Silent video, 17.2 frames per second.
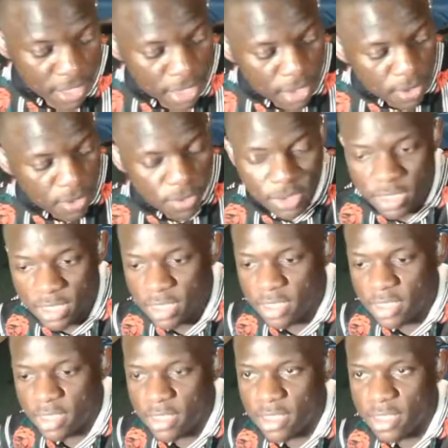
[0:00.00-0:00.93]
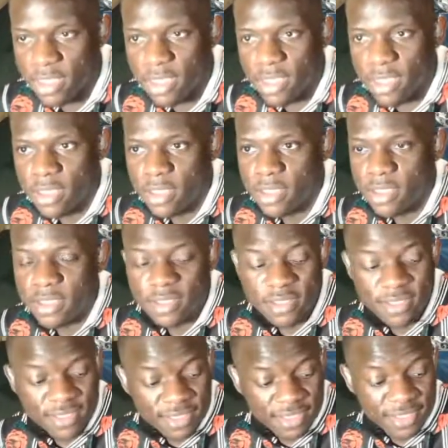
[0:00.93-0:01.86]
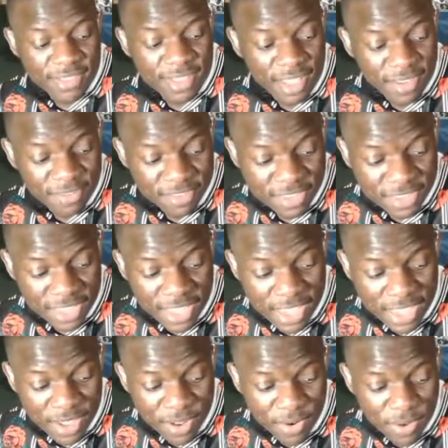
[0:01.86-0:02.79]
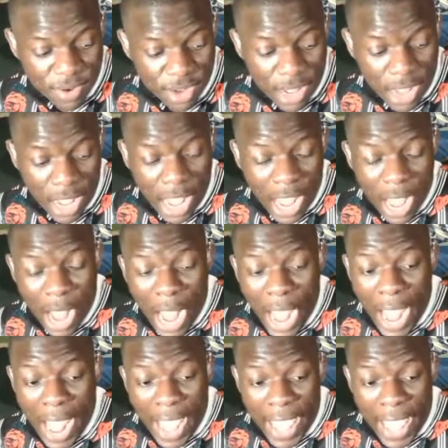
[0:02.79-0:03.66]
we getting world building, we getting actual characters, like